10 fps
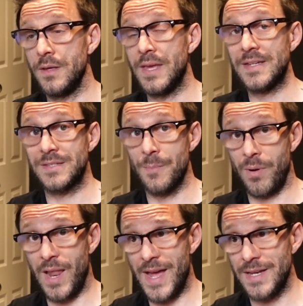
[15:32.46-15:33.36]
yes, they're
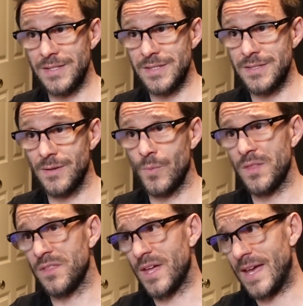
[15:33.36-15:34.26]
plans.
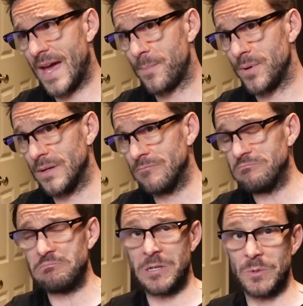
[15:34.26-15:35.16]
Whether they happen,
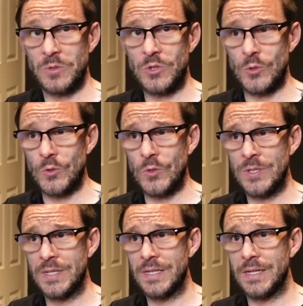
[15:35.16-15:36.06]
I'm not sure.
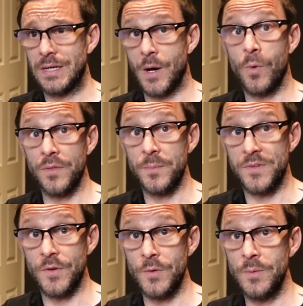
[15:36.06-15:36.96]
I want them
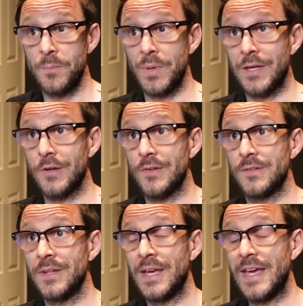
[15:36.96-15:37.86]
to,
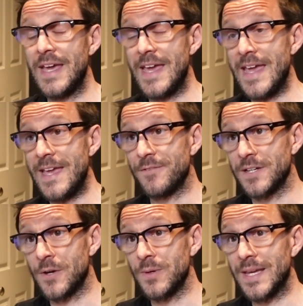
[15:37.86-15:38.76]
because if I
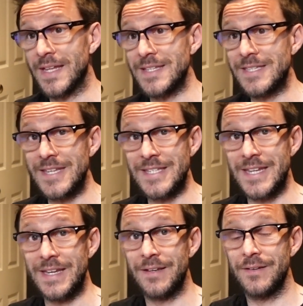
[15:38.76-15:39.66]
don't get it
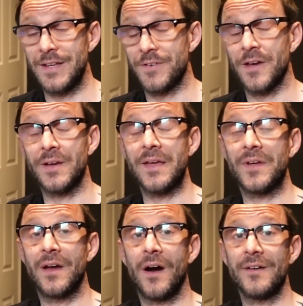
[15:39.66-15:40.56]
sitting, if I don't get the
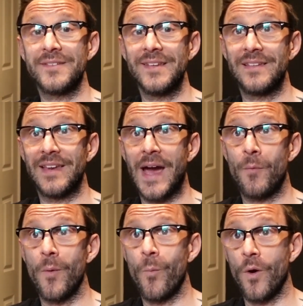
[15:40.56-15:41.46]
car sitting how I
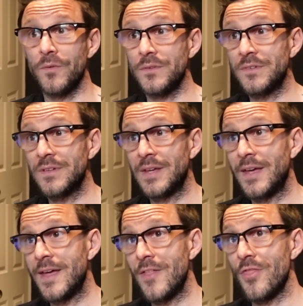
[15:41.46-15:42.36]
want,
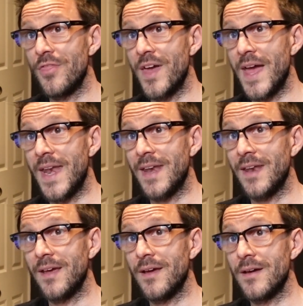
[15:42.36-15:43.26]
then